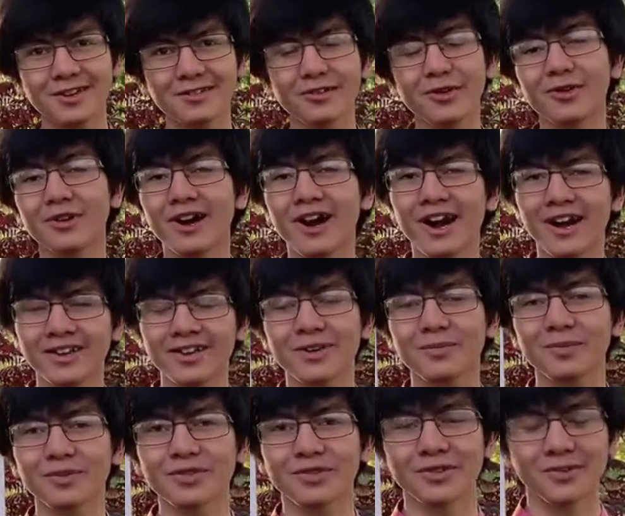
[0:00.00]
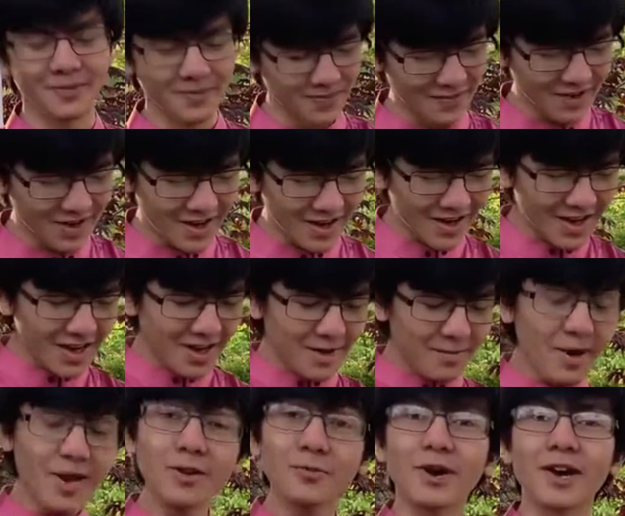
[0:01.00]
grow in a hot temperature.
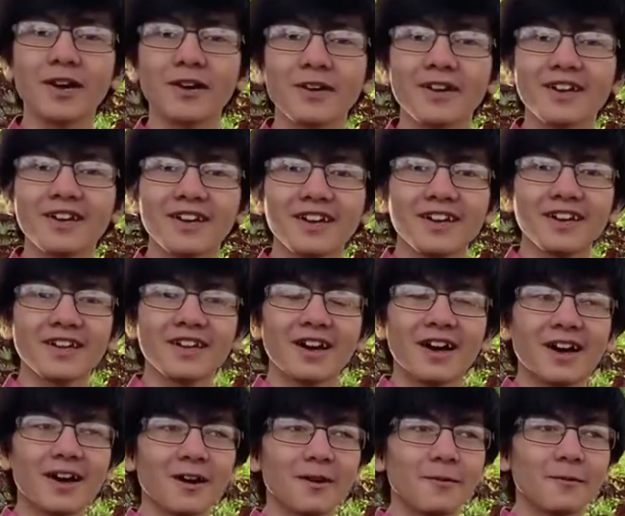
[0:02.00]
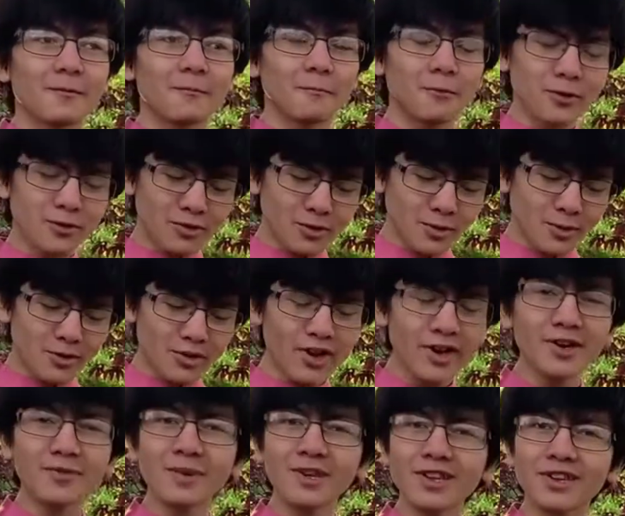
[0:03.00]
But anyway, we're
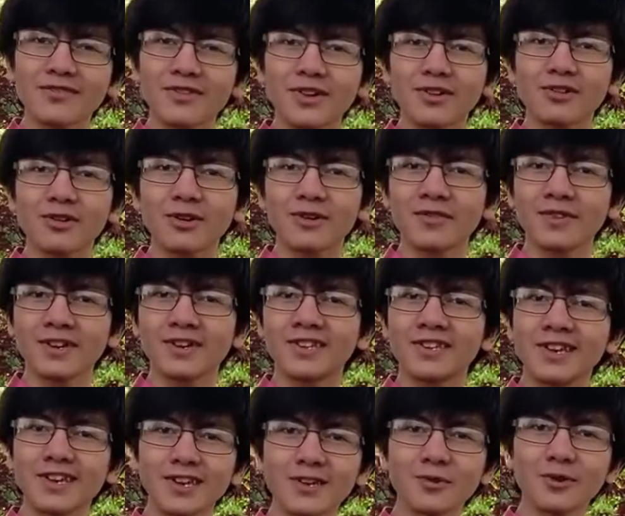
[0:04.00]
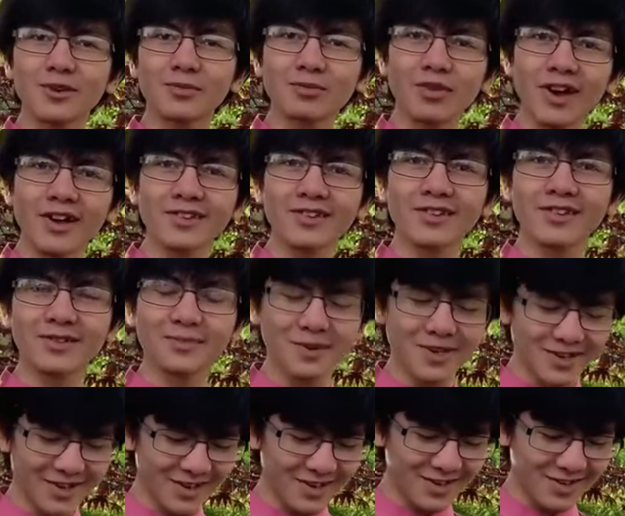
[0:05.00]
trying to make this video sort of a continuous process
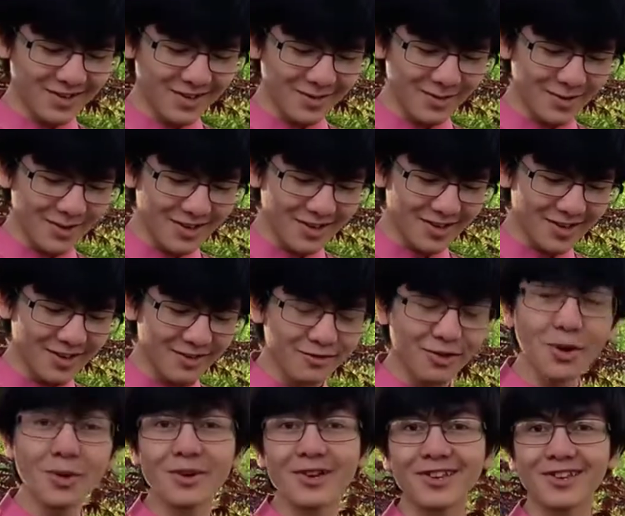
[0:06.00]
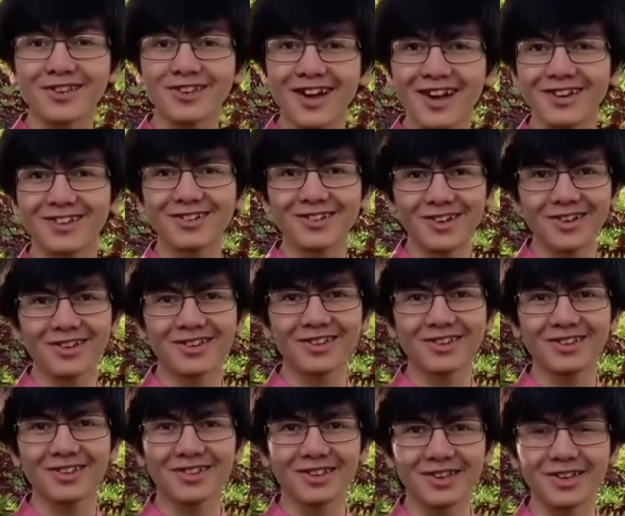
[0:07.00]
because growing is not just
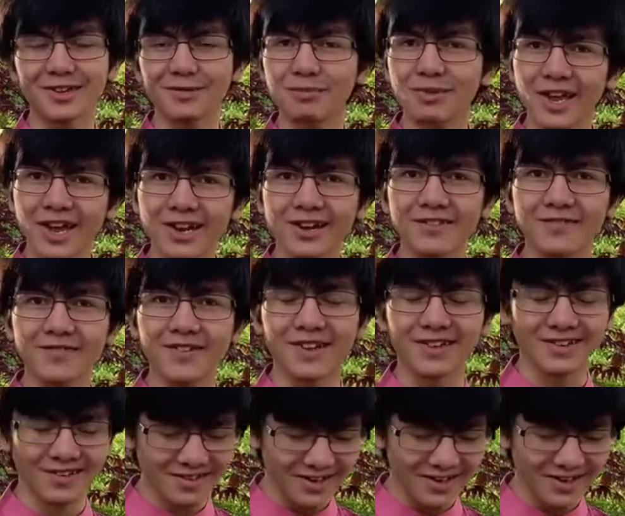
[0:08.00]
the planting phase.